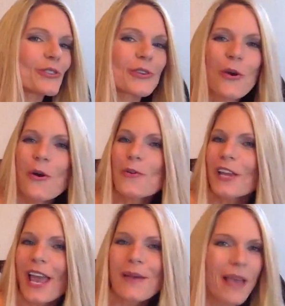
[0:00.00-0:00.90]
don't
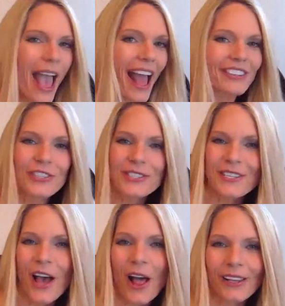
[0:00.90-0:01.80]
get mad,
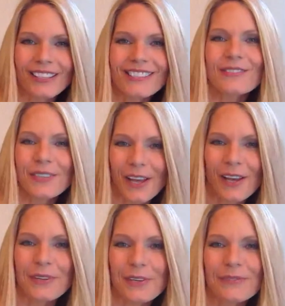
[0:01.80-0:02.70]
just call us, we'll
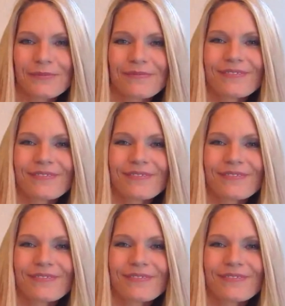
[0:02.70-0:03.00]
help you.